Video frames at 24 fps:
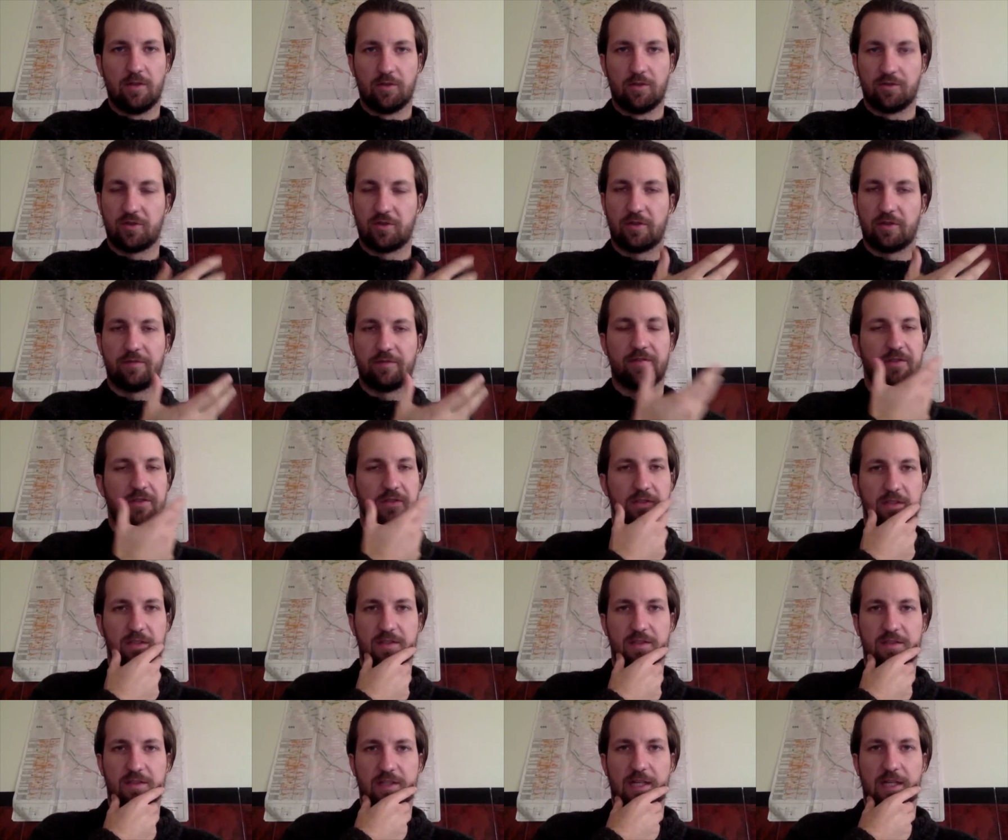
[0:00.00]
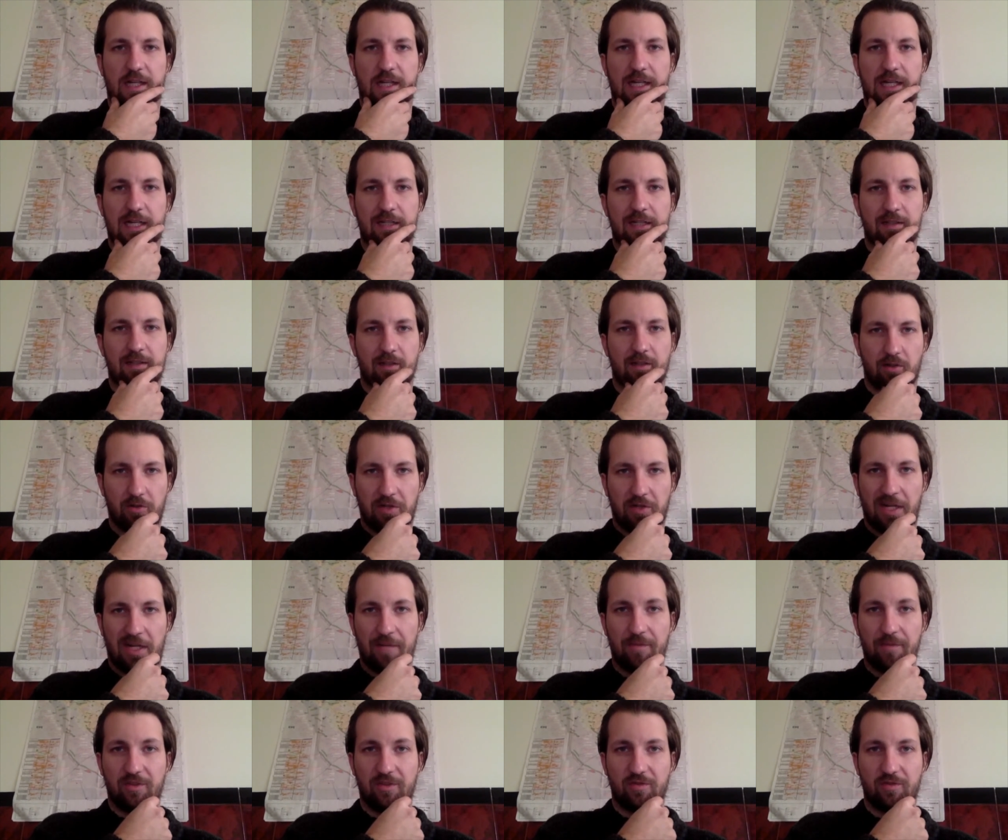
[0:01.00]
no services and the
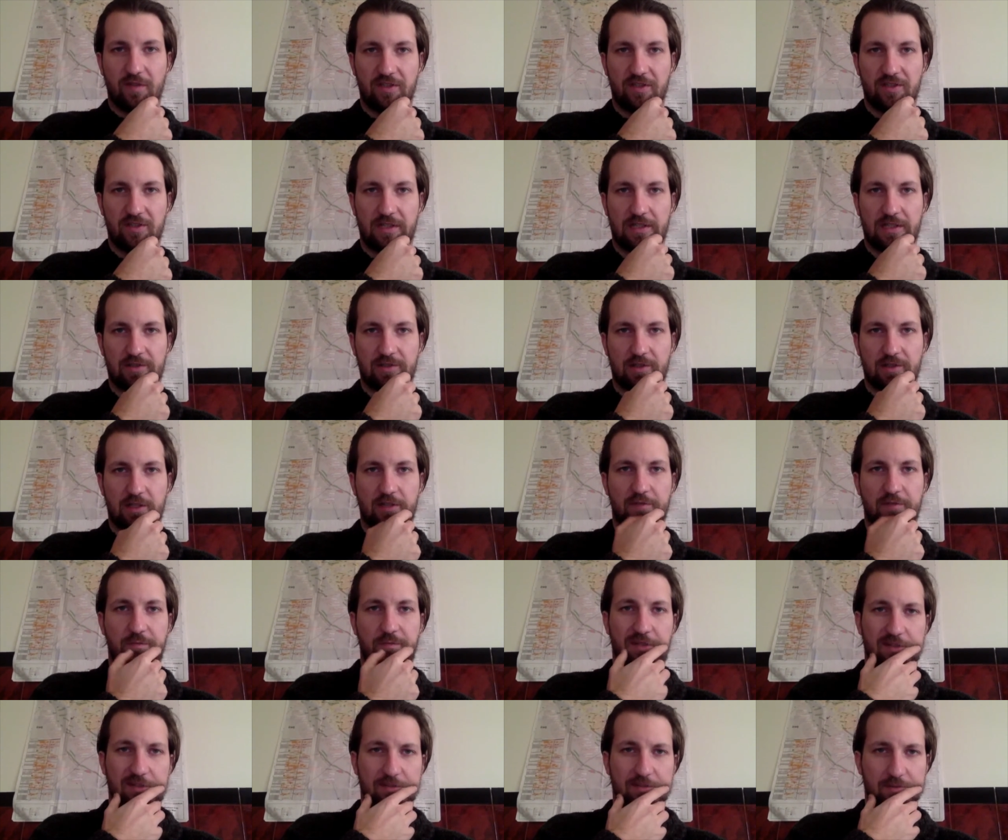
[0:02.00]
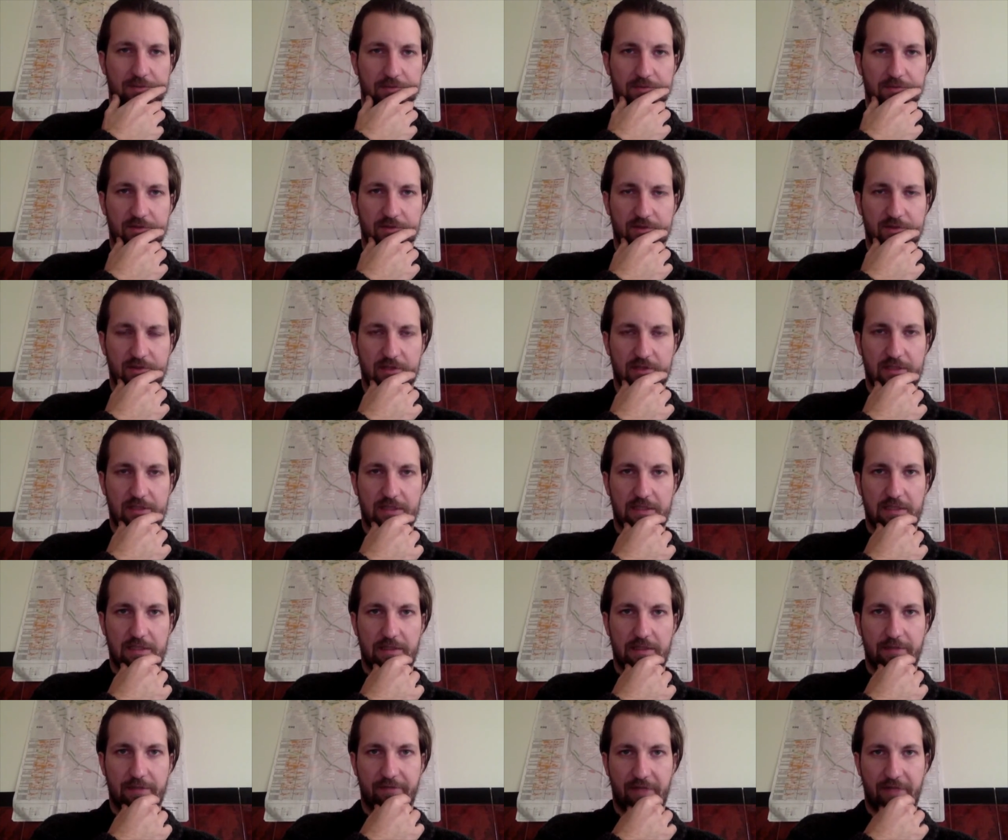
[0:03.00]
local administration has a lot of problems
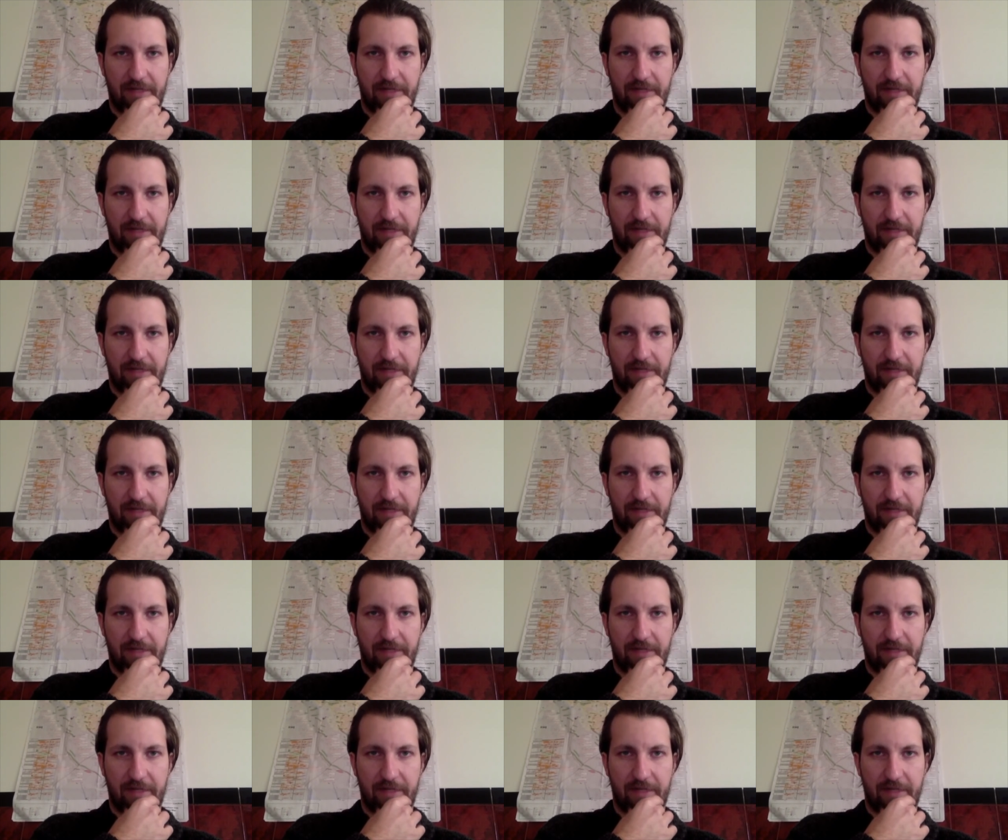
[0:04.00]
uh,